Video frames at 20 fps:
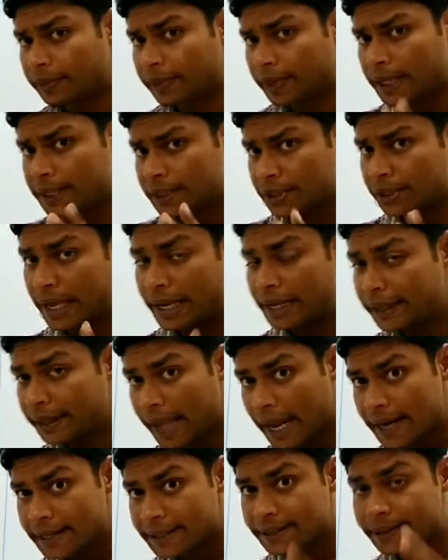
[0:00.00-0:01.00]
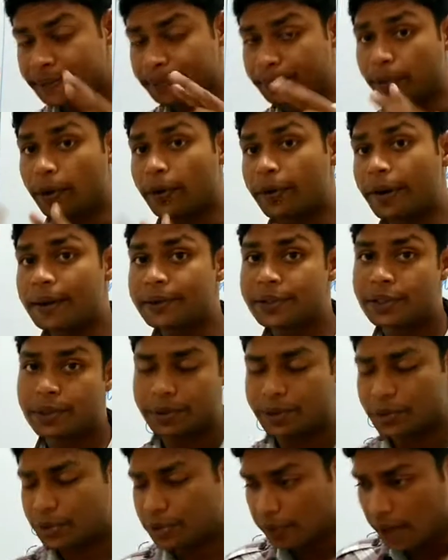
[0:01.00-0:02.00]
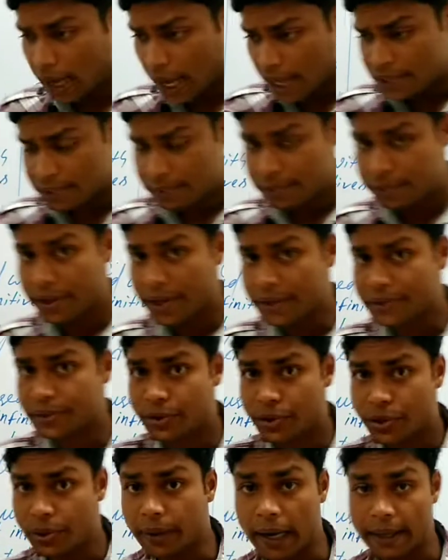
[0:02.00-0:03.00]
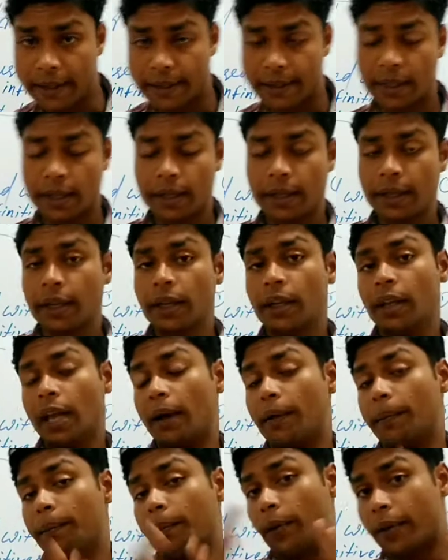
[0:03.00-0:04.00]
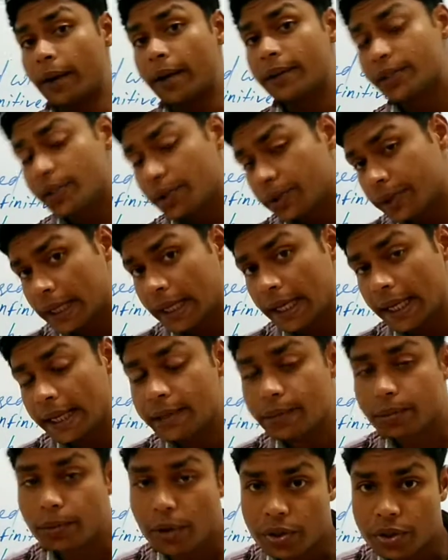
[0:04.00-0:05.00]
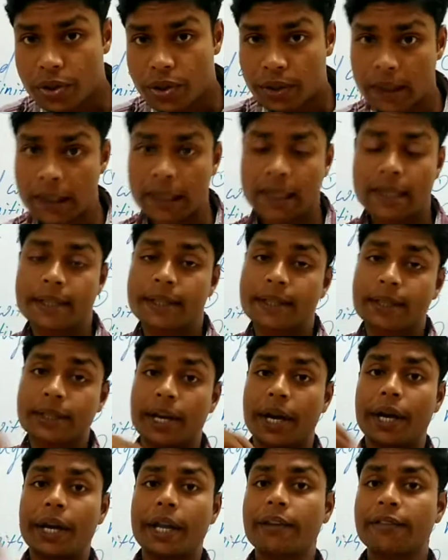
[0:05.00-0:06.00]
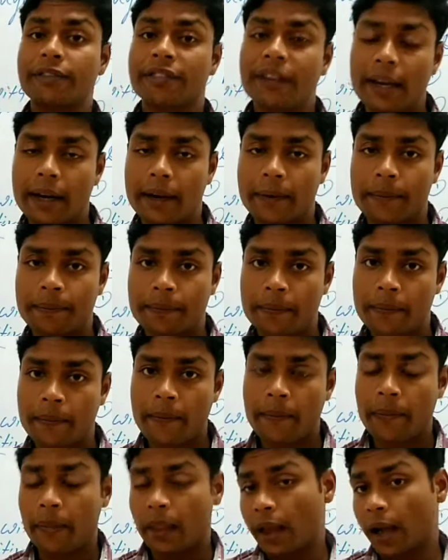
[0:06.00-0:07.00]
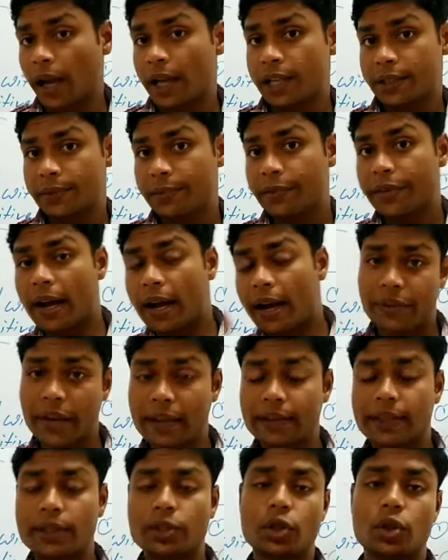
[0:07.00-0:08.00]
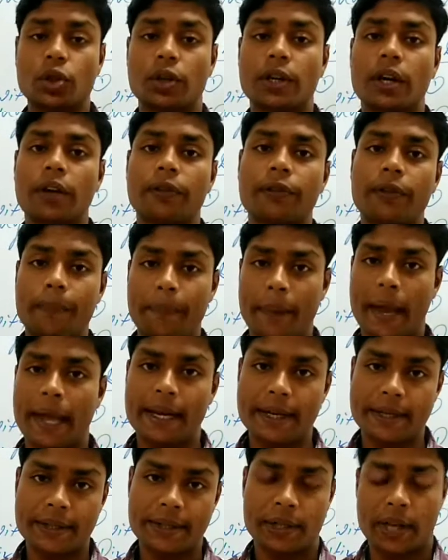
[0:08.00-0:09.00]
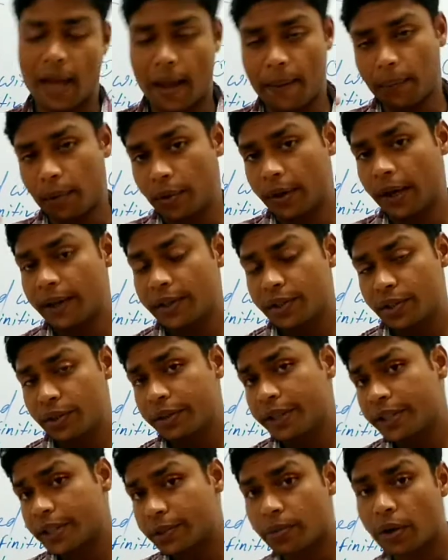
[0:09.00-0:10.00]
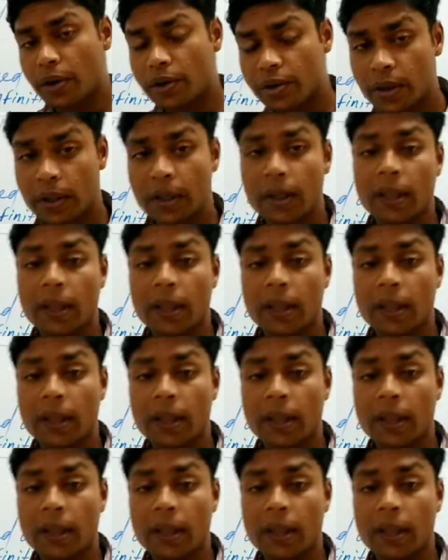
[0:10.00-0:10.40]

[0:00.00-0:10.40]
It indicates moral duty. So as we are students, our moral duty is what? Studying well. As we are the children of our parents, our moral duty is what?